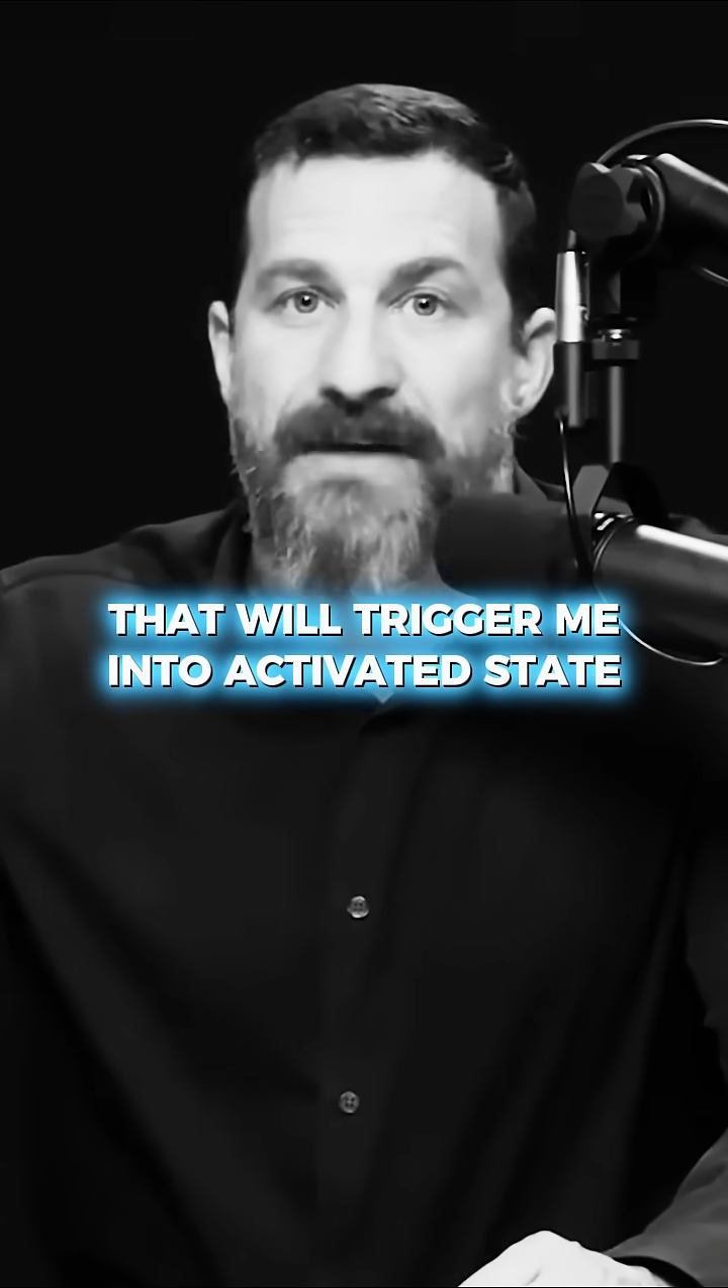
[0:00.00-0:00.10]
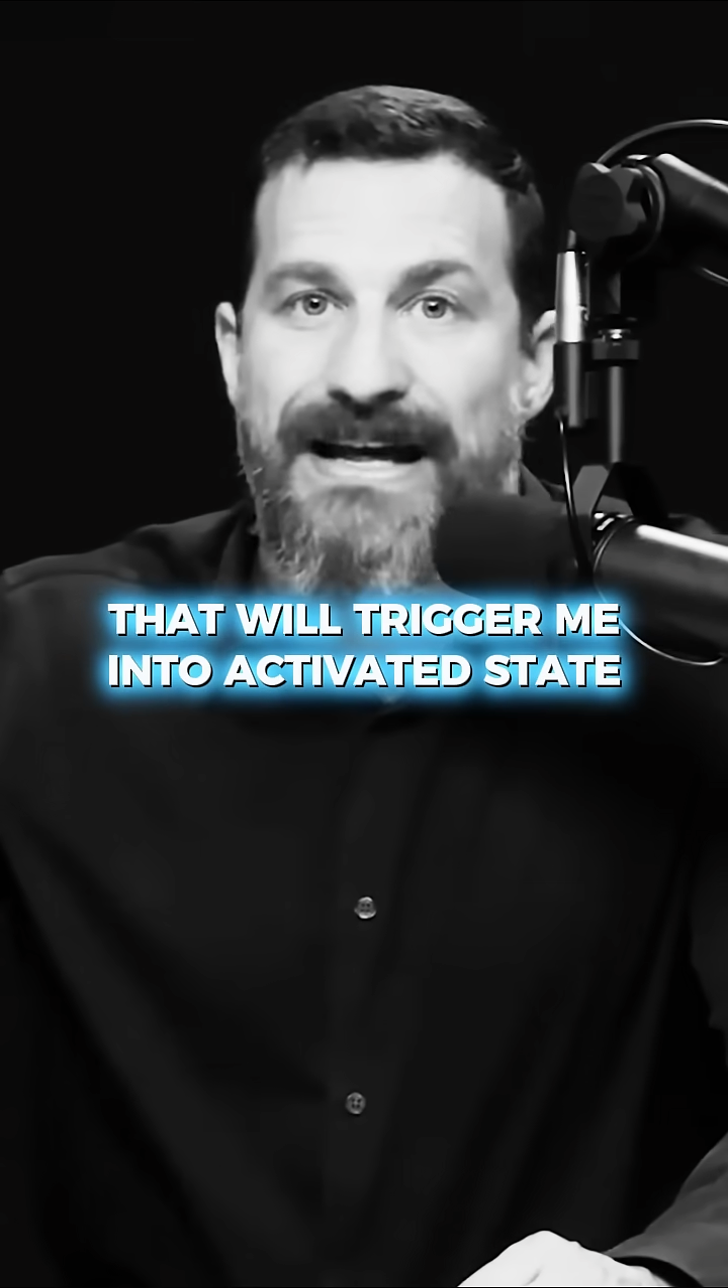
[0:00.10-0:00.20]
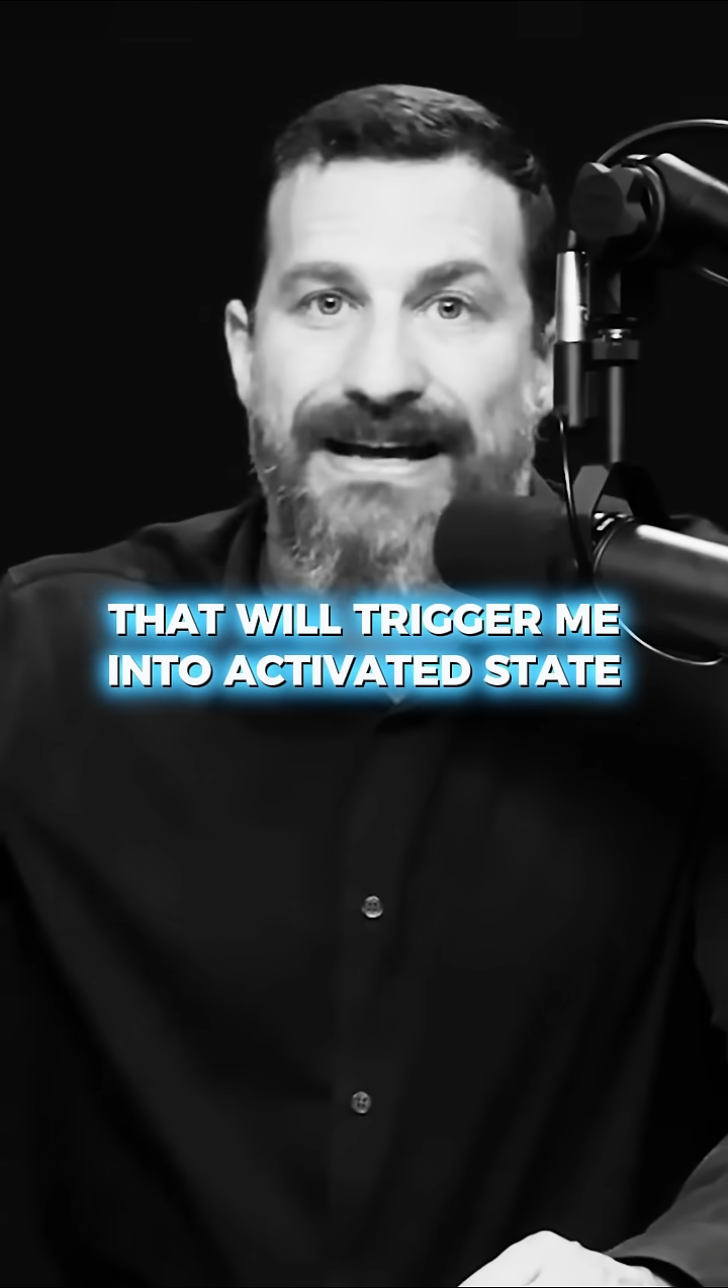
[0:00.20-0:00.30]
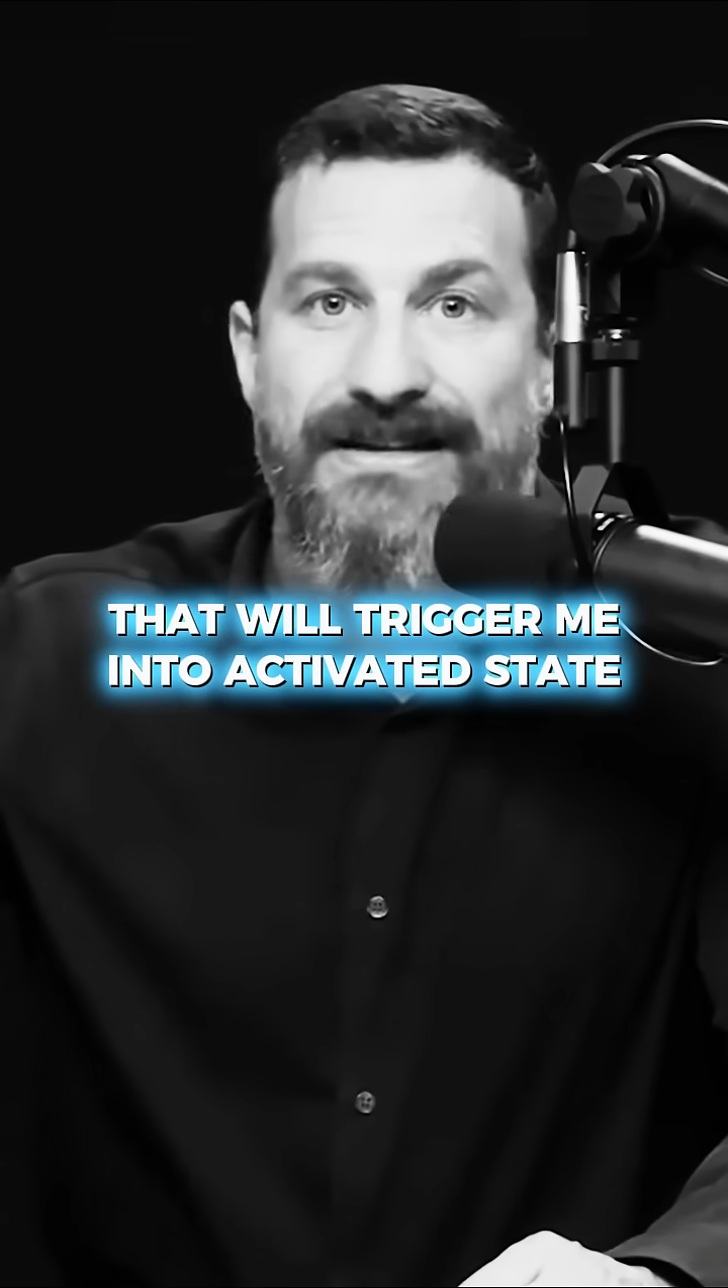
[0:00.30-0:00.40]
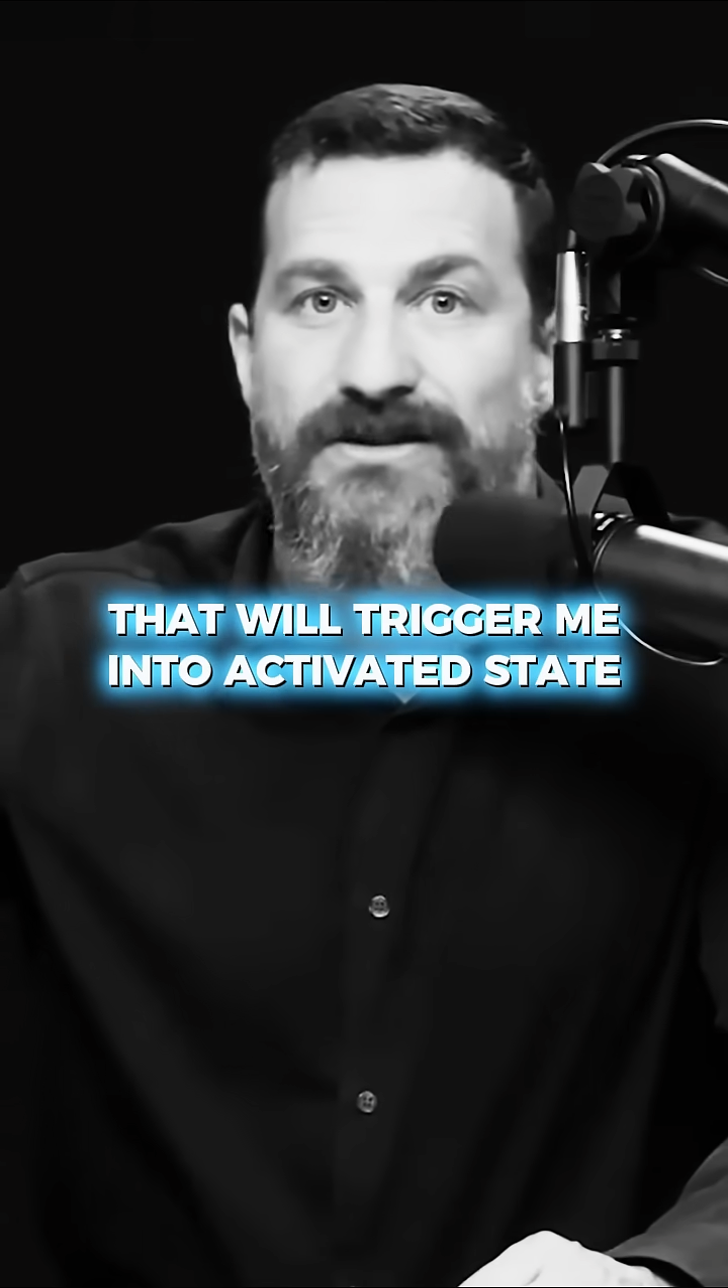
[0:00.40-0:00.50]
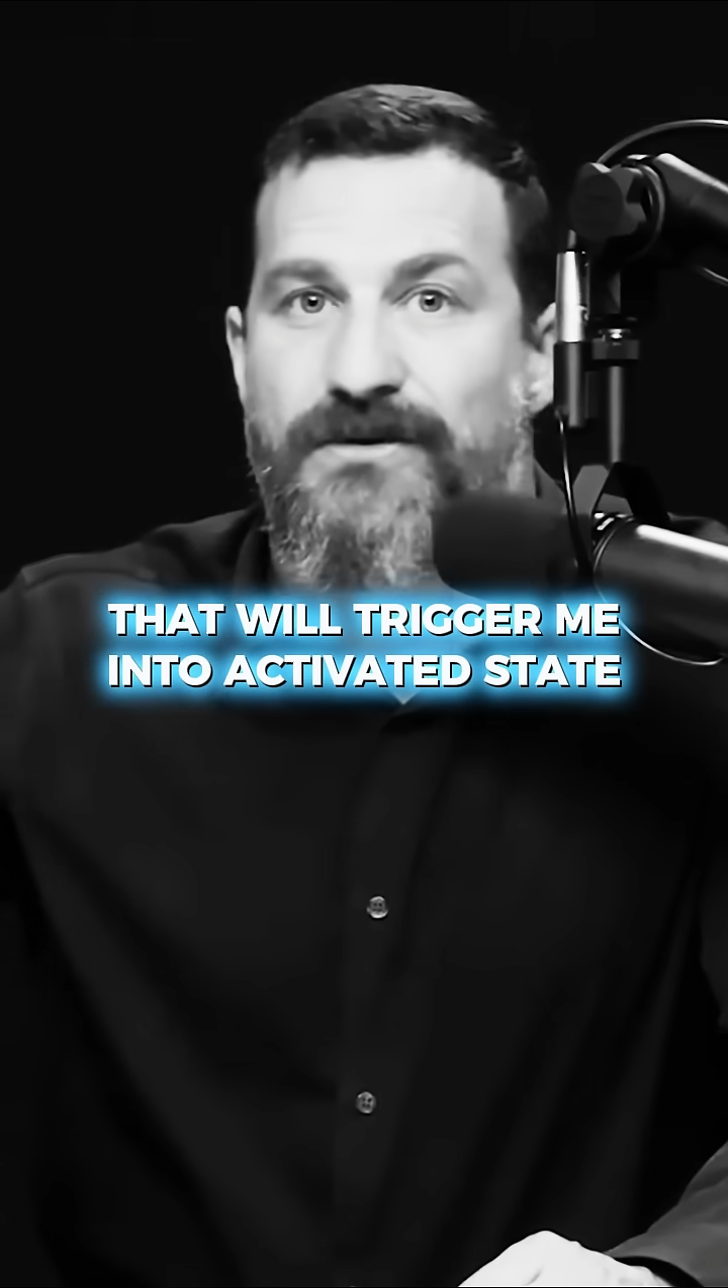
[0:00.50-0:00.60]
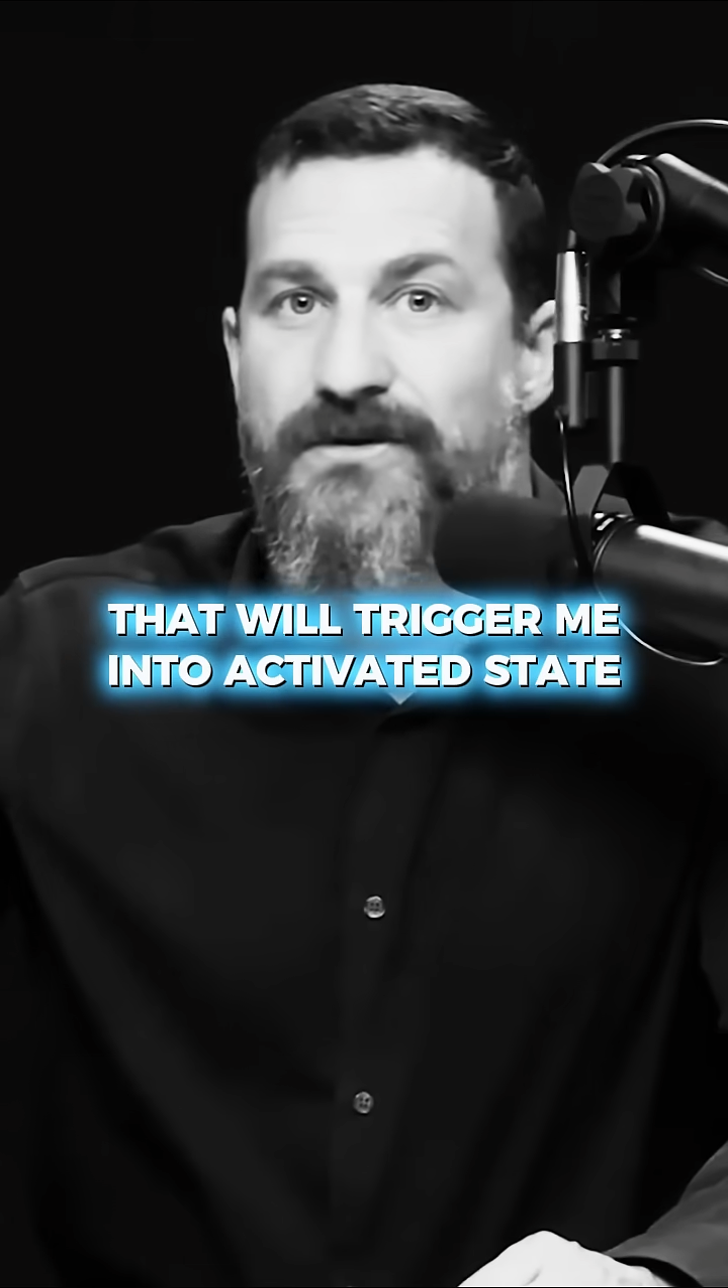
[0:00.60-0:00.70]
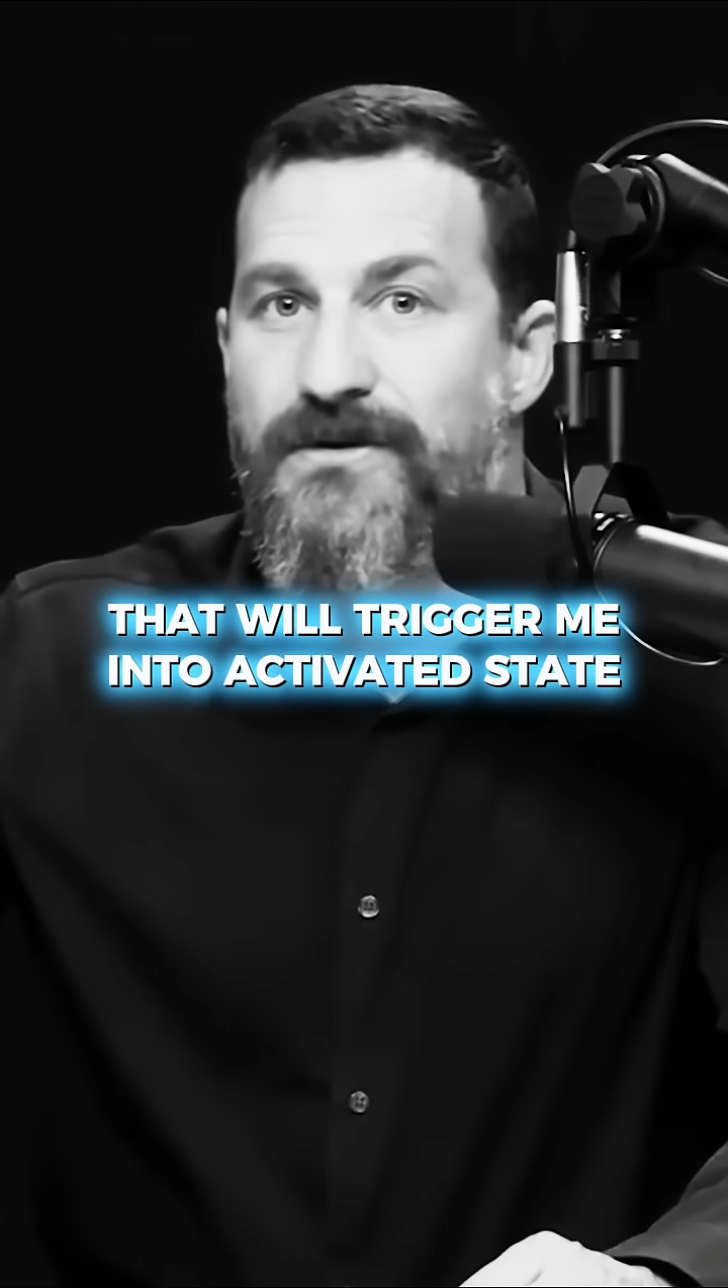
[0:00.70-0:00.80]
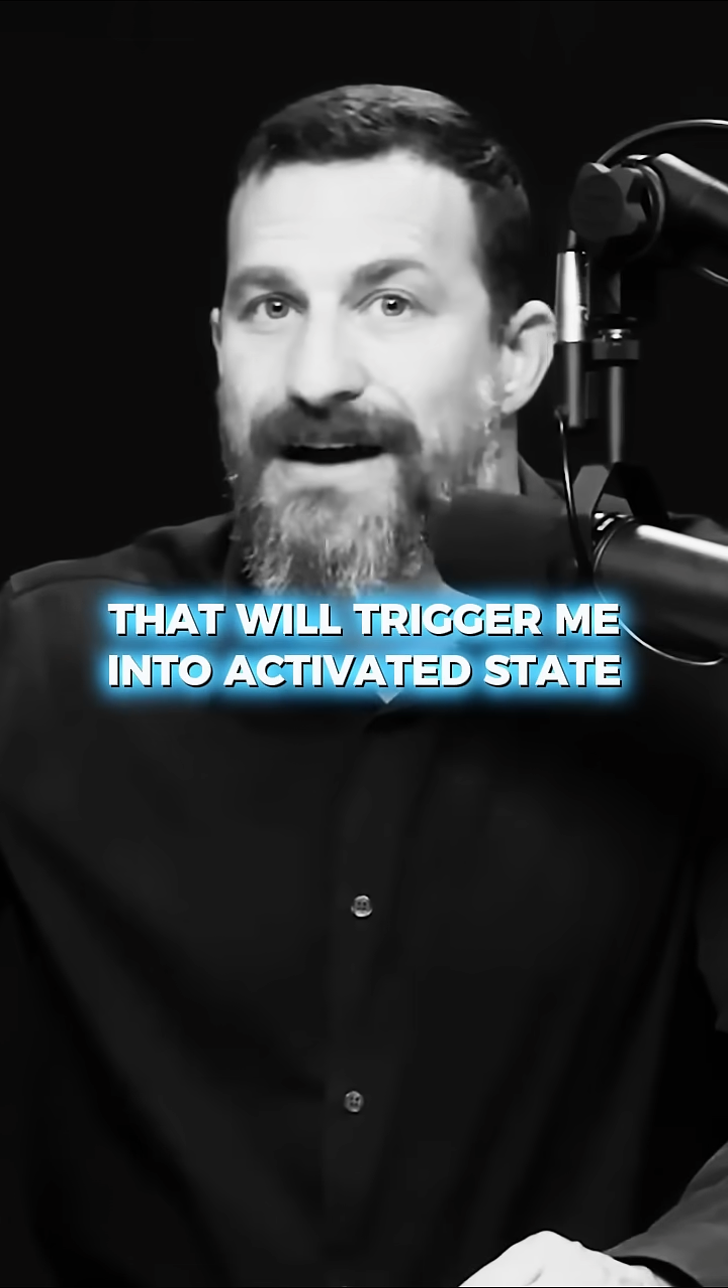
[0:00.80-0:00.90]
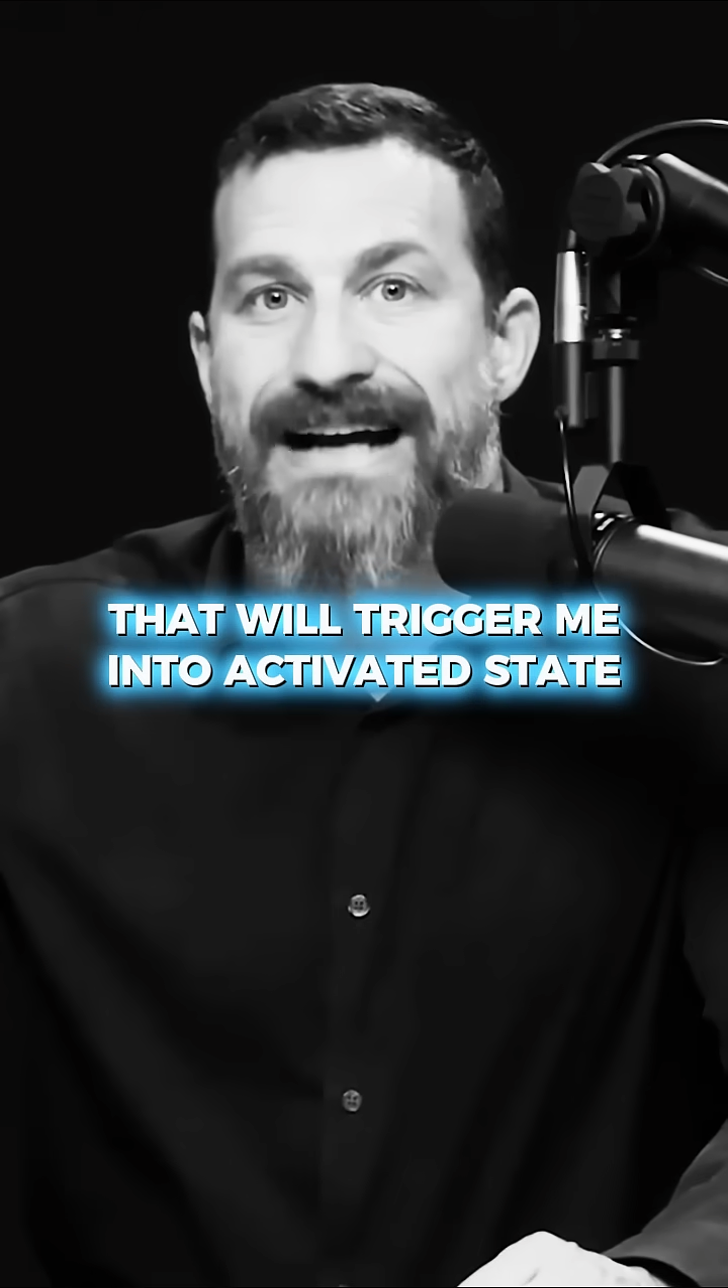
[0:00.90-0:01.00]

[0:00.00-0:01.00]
me into